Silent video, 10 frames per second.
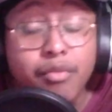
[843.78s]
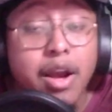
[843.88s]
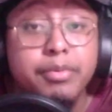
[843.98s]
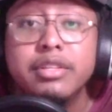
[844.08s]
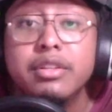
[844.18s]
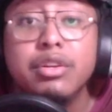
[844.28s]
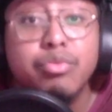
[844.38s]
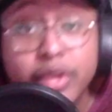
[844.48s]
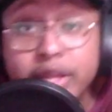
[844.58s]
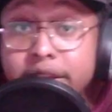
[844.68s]
Robinson looked
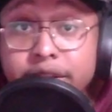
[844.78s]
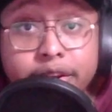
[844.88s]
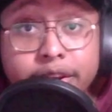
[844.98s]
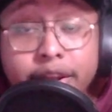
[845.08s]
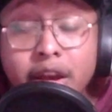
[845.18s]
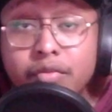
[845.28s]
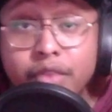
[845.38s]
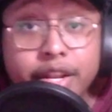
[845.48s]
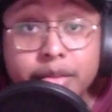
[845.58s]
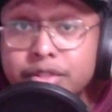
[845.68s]
really good
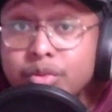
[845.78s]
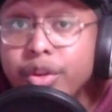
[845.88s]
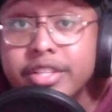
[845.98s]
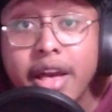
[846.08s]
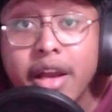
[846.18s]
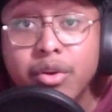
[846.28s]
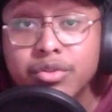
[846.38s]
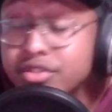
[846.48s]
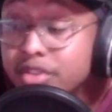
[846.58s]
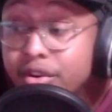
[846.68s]
running in between the
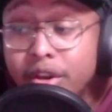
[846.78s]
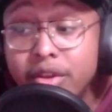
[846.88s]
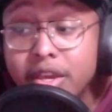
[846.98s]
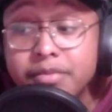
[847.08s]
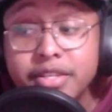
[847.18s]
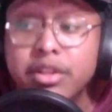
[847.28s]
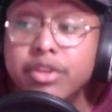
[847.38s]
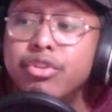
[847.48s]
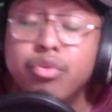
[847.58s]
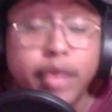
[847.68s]
tackles. Antonio Gibson
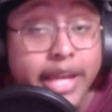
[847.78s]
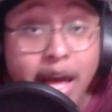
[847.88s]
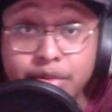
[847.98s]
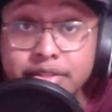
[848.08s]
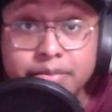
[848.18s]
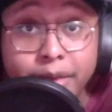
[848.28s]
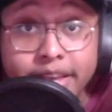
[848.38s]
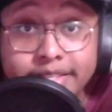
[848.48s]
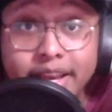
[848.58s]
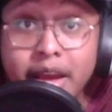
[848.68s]
looked great out in
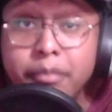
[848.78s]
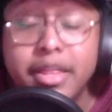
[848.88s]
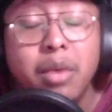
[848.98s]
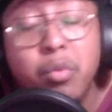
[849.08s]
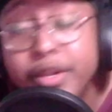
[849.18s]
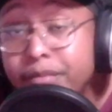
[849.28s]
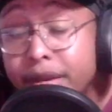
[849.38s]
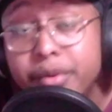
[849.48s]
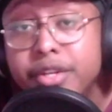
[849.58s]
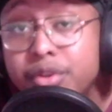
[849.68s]
space, but they wouldn't be
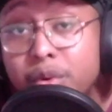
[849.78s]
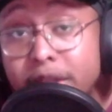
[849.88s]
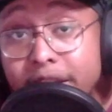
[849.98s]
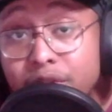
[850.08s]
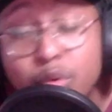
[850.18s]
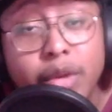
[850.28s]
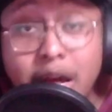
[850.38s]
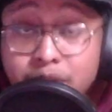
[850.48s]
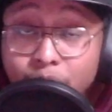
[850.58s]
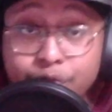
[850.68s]
able to do what they do
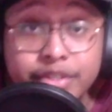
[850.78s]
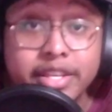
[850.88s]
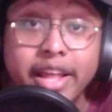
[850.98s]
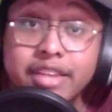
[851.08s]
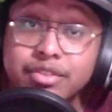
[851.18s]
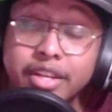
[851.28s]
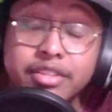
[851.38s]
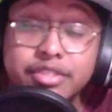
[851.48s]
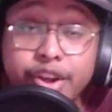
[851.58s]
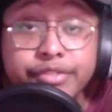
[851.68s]
without the offensive line, so they
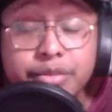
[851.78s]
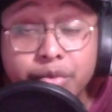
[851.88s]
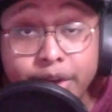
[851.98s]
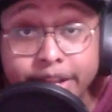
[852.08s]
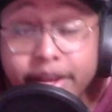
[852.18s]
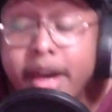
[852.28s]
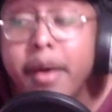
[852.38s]
deserve some credit.